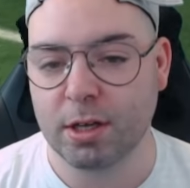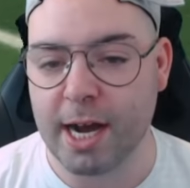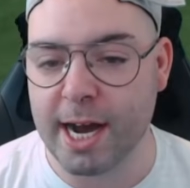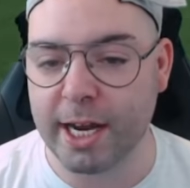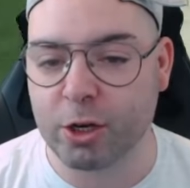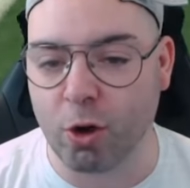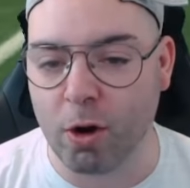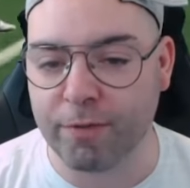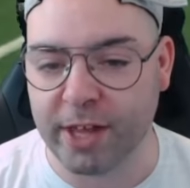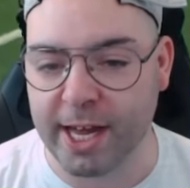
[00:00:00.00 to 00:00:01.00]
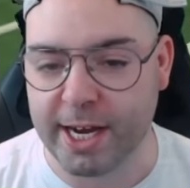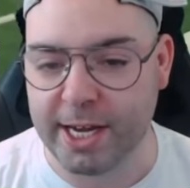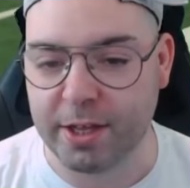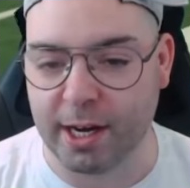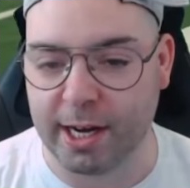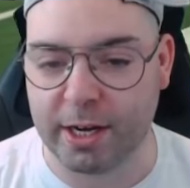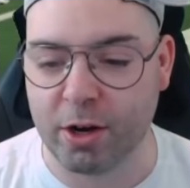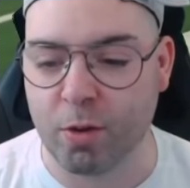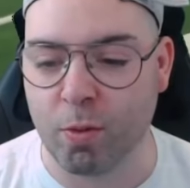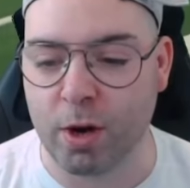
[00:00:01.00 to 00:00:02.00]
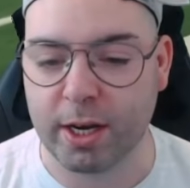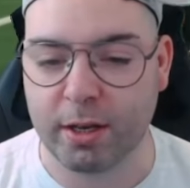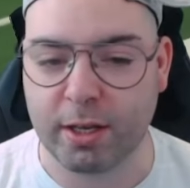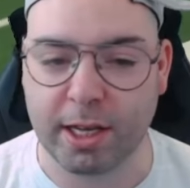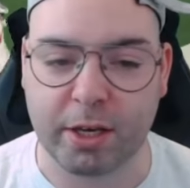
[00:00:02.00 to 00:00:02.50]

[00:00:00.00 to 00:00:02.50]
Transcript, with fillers: I didn't call for that either. I don't know what... He